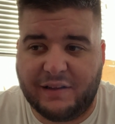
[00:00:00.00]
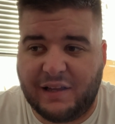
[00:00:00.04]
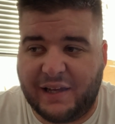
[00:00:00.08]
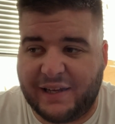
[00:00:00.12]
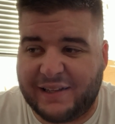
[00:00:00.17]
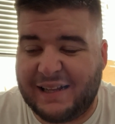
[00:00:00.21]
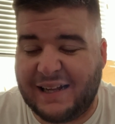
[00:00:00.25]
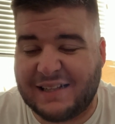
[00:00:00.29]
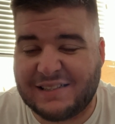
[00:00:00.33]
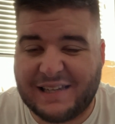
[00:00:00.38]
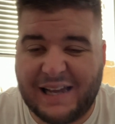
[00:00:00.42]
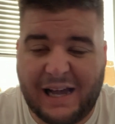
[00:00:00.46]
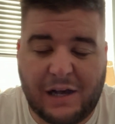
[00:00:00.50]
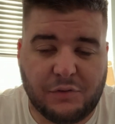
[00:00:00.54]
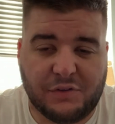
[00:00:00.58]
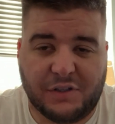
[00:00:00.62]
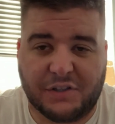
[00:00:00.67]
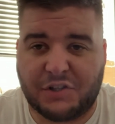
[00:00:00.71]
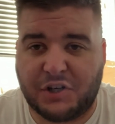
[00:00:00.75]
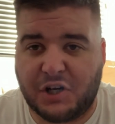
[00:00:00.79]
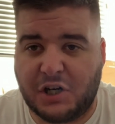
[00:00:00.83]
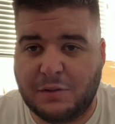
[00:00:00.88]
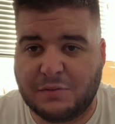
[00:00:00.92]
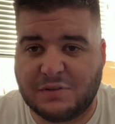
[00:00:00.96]
like that's how the
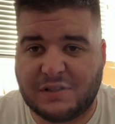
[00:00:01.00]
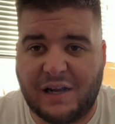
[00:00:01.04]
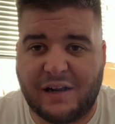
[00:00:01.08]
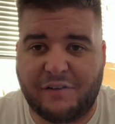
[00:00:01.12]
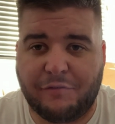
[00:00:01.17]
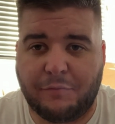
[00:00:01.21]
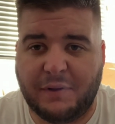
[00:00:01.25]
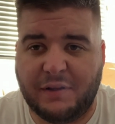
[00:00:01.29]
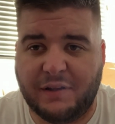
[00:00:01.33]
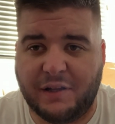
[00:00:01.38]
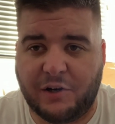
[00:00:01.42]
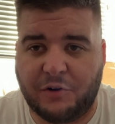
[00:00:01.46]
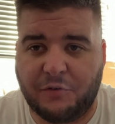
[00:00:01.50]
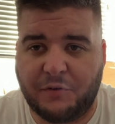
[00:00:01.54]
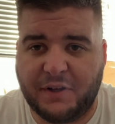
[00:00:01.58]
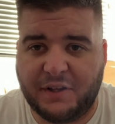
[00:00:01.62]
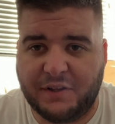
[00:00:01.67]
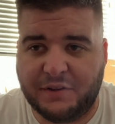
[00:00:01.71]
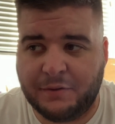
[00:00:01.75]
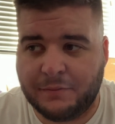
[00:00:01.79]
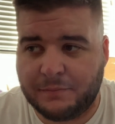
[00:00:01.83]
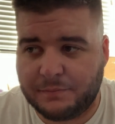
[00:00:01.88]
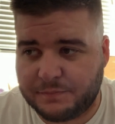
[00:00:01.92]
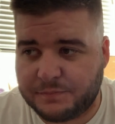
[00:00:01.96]
terms have been
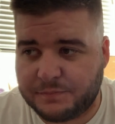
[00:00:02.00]
agreed.